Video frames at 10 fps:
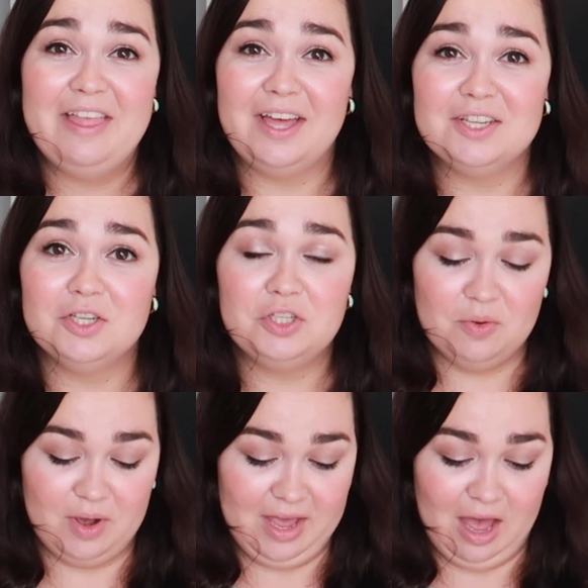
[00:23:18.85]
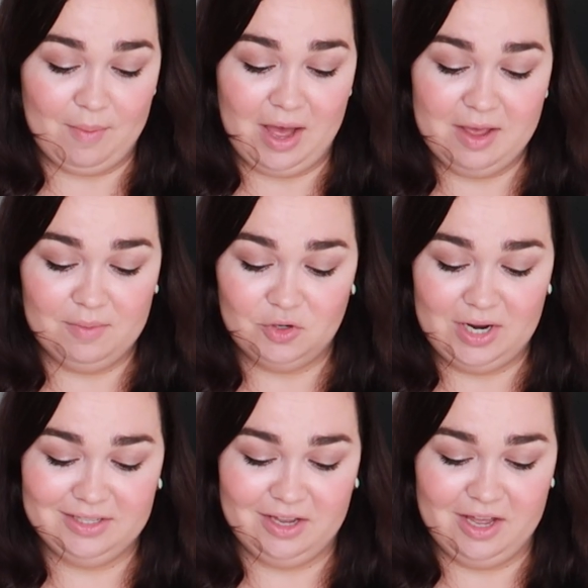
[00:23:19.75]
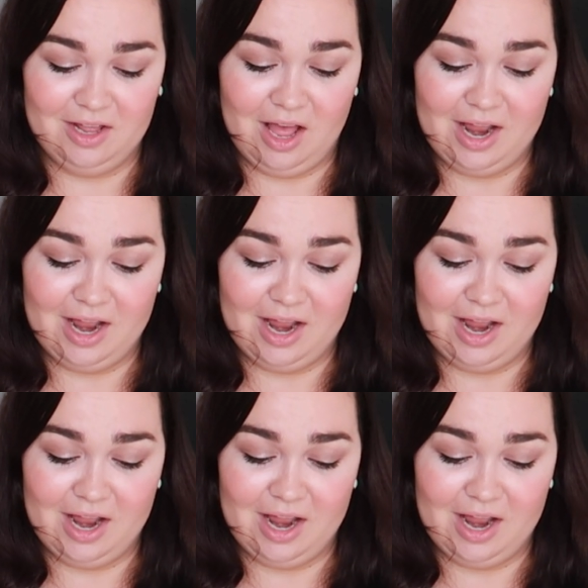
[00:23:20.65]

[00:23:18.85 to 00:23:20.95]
That's just who I am. I am a dress girl.